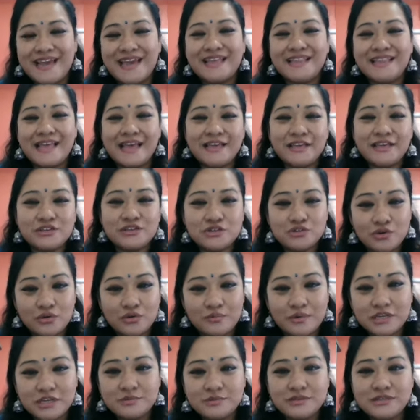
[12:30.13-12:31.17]
Thank you hmm. so
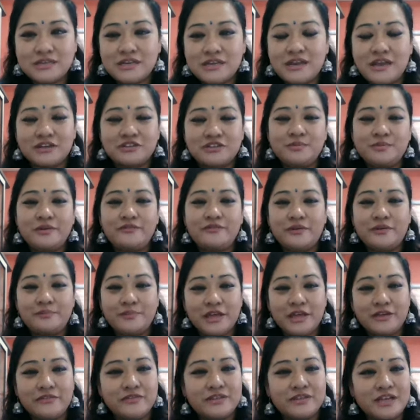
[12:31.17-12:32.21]
much, Mr. Lakshmi, for
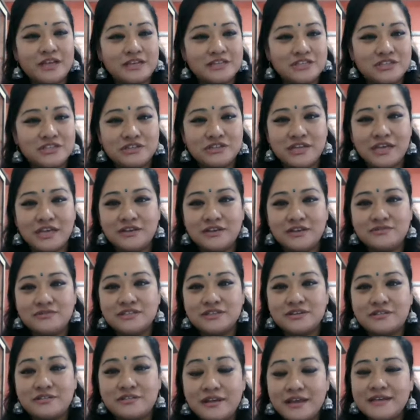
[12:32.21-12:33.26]
being with us today. It was
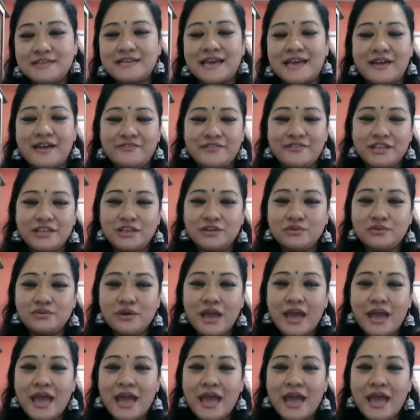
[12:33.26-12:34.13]
great having you.